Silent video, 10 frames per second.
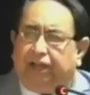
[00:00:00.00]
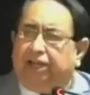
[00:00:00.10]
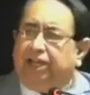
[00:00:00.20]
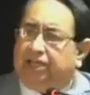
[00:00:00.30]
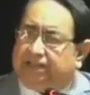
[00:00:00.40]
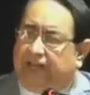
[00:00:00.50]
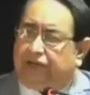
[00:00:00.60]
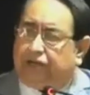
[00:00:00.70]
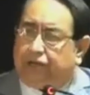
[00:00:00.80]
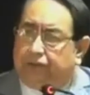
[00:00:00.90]
15 years
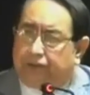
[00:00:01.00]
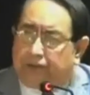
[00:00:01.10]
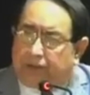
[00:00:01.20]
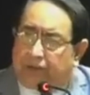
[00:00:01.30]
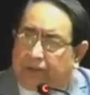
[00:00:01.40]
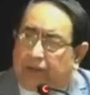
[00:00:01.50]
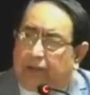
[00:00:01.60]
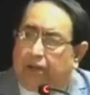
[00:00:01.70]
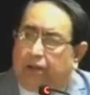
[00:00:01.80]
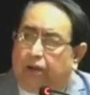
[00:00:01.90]
later,
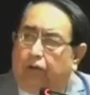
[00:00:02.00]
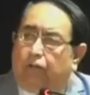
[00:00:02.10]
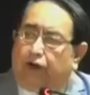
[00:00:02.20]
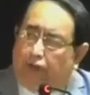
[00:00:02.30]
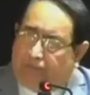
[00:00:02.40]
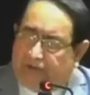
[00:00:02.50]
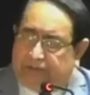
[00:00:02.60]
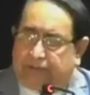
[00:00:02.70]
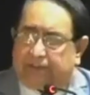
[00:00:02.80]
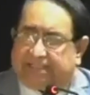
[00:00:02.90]
one of
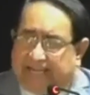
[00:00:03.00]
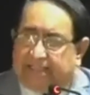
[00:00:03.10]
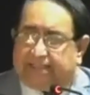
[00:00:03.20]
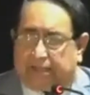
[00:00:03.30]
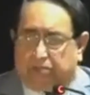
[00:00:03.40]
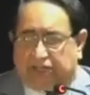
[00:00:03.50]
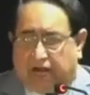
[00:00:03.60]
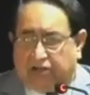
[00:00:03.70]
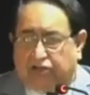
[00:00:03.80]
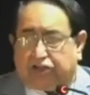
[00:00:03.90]
his sons,
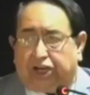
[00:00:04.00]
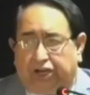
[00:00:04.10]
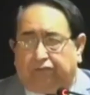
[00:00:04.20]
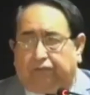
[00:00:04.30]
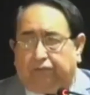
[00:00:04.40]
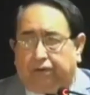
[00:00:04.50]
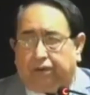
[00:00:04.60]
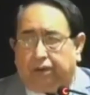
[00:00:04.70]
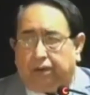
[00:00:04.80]
Ramzan Sharif,